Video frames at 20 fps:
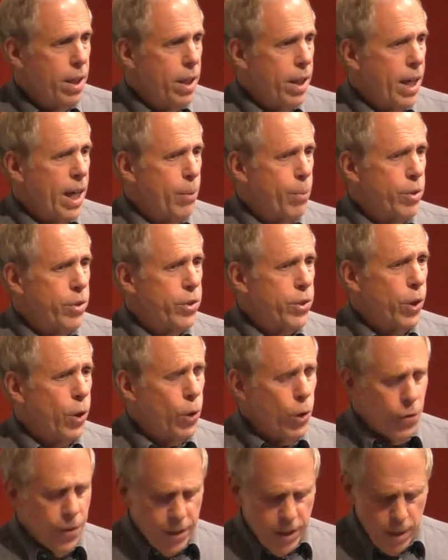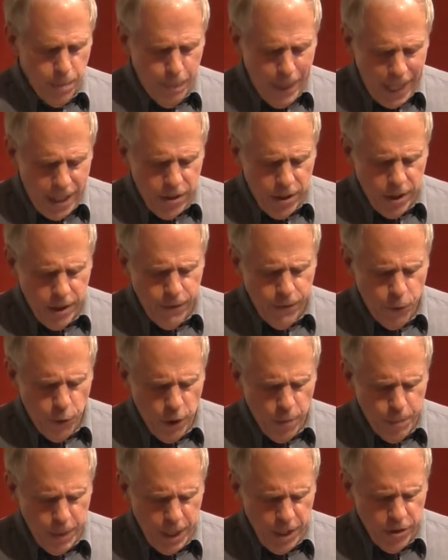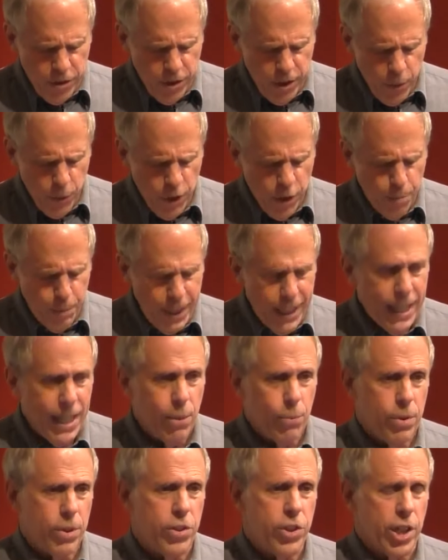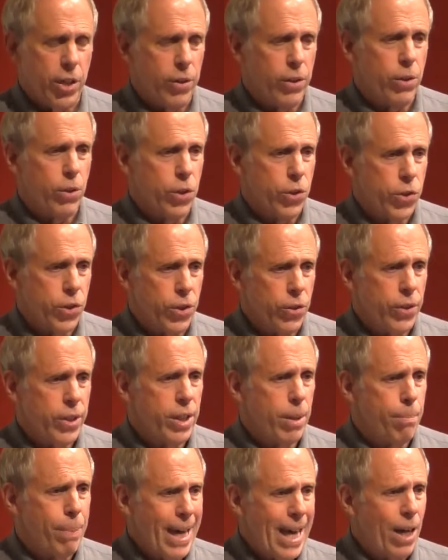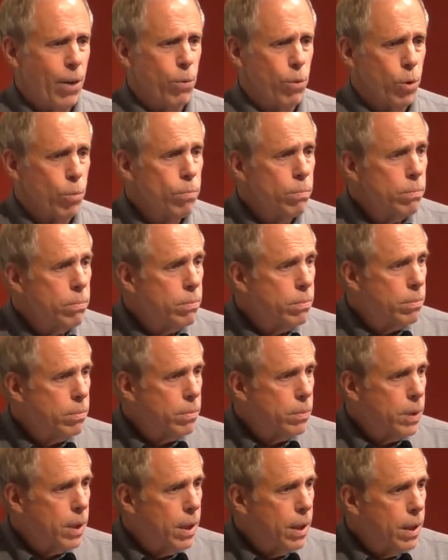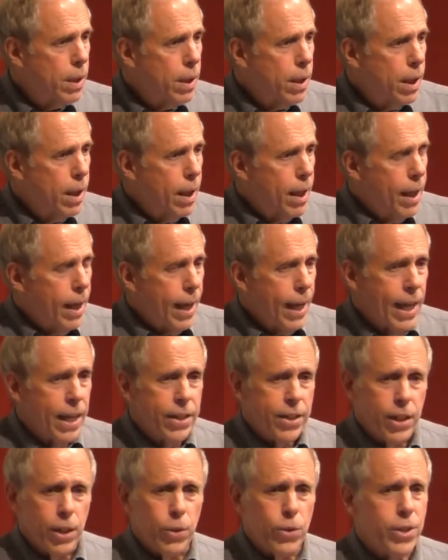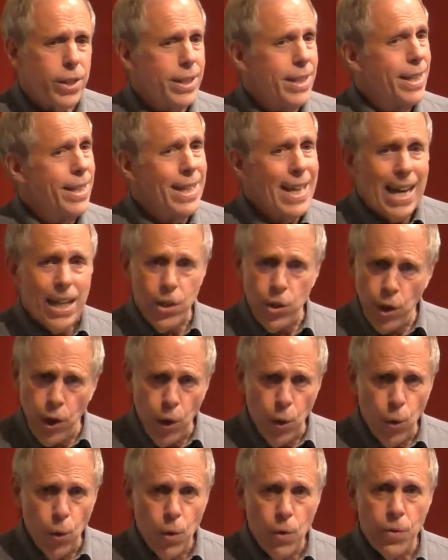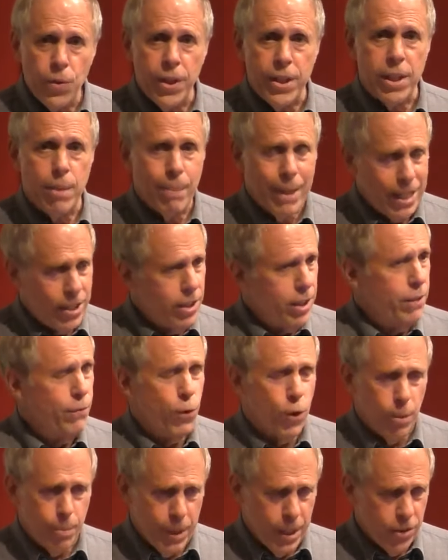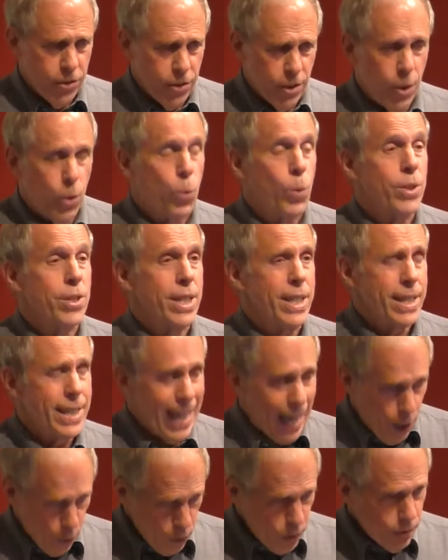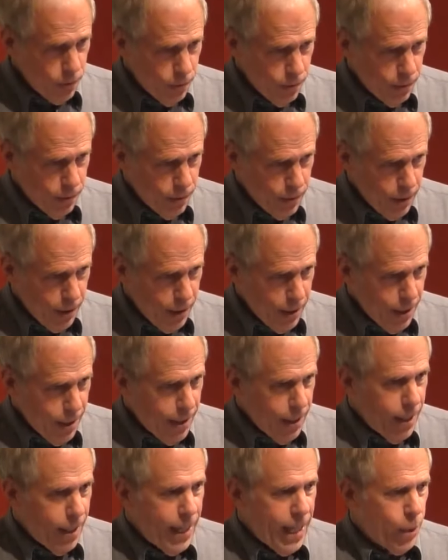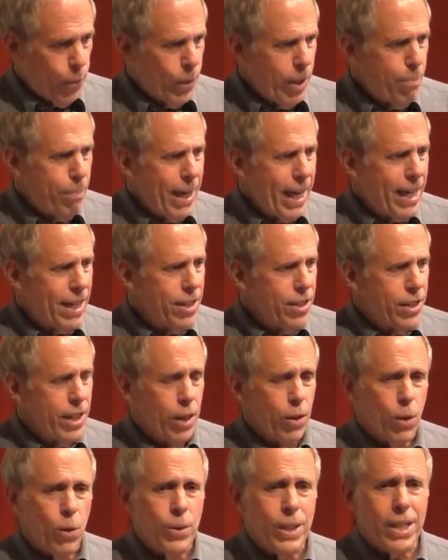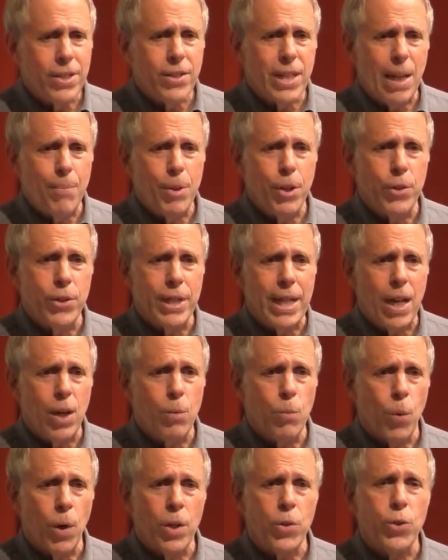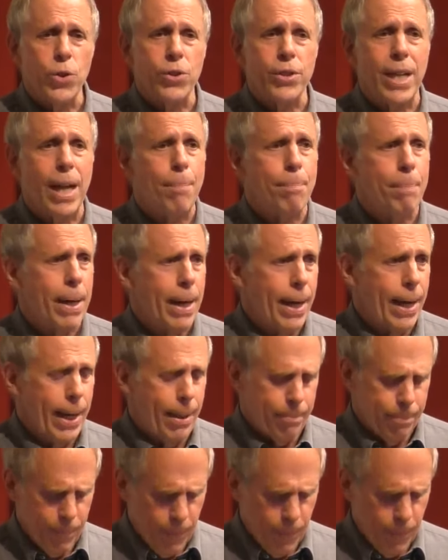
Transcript: and was told that the Mexican foreign minister was meeting with Jared Kushner in the back room. And Tillerson did not know that the Mexican foreign minister was in town and went back and said, oh, next time you're in town, why don't you stop by?